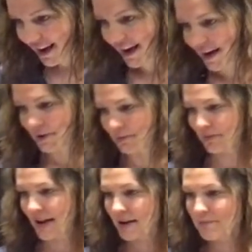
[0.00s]

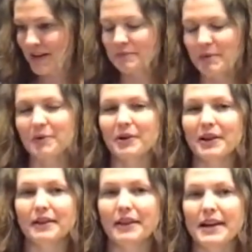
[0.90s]
It must be
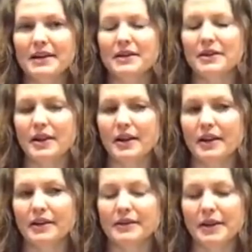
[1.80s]
really late in
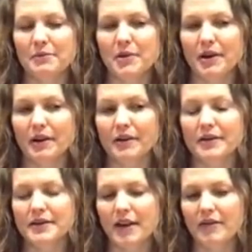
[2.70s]
Denmark,
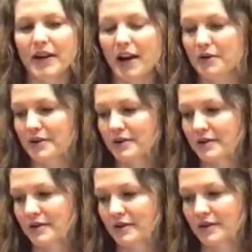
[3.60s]
7
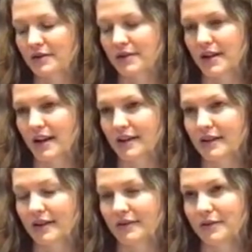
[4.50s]
hours, so it's 9,
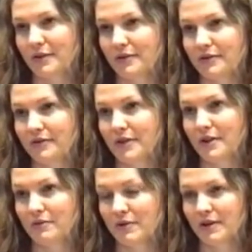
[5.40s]
10, 11, 12,
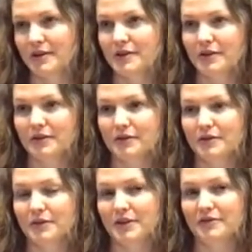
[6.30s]
1, 2,
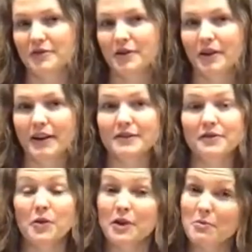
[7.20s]
3, 4, it's
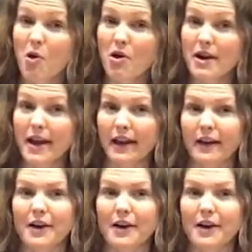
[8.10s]
4 in the morning.